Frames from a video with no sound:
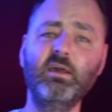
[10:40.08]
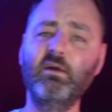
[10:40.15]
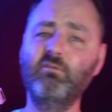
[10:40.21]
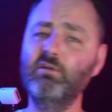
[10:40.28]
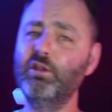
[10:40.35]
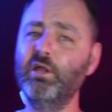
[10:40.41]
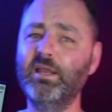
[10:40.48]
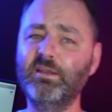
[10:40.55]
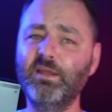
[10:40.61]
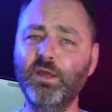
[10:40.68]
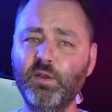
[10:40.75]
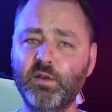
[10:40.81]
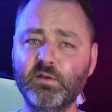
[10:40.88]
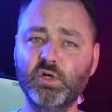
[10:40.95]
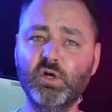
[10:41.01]
having that
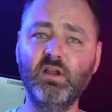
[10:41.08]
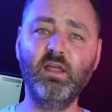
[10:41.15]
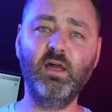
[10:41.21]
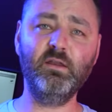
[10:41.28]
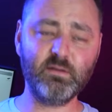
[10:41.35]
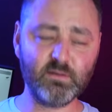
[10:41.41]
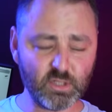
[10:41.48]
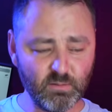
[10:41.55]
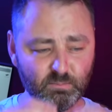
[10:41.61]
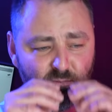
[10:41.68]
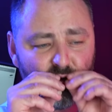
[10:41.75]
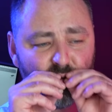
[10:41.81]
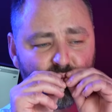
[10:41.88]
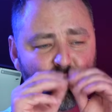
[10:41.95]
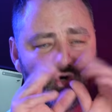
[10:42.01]
extra light strip,
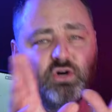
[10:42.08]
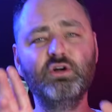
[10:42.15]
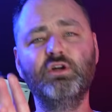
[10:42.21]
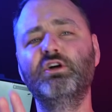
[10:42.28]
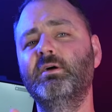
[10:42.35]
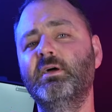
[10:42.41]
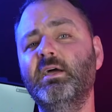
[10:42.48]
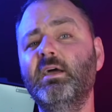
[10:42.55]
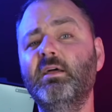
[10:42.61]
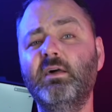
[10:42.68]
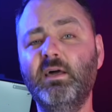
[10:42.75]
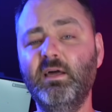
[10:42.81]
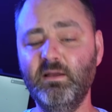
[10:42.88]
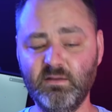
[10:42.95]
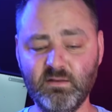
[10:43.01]
it
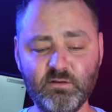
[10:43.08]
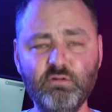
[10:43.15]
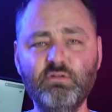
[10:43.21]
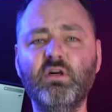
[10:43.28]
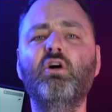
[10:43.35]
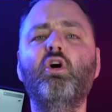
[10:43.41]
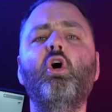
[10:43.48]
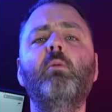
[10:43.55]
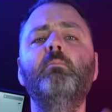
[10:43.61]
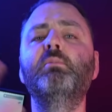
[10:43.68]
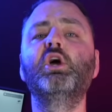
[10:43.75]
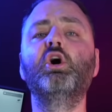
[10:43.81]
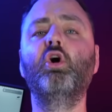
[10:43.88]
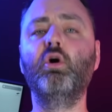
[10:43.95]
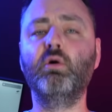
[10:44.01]
adds to the
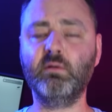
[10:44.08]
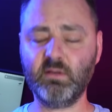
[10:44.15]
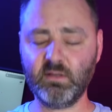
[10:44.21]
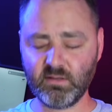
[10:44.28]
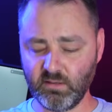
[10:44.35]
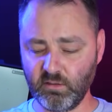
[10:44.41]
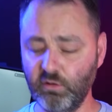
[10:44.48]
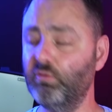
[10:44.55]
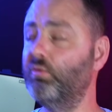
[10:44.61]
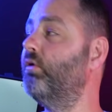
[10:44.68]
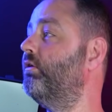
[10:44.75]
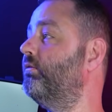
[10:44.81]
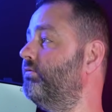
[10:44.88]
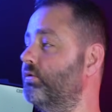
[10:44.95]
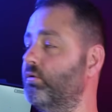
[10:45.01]
ambiance, you know,
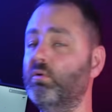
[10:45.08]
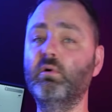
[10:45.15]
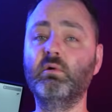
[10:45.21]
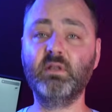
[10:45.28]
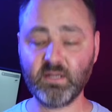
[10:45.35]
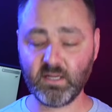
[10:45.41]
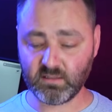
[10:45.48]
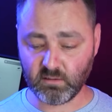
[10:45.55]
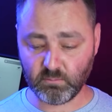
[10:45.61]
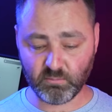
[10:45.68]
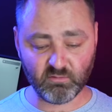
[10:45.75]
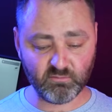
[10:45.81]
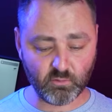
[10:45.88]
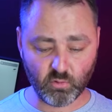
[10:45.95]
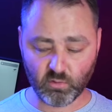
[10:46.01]
of your setup.
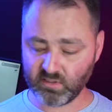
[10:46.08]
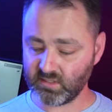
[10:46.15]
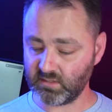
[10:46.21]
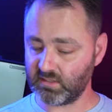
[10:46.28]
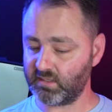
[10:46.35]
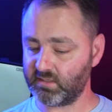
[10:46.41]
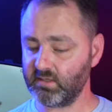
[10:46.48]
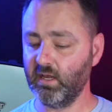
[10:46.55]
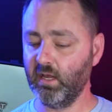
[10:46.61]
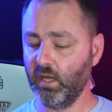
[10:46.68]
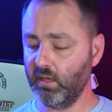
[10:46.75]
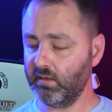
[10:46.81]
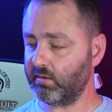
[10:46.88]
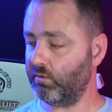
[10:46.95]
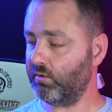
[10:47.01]
Of course it does.
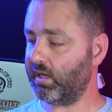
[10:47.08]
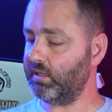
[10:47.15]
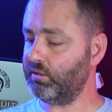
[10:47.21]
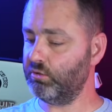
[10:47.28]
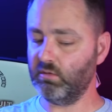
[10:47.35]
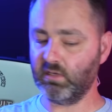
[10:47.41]
So I do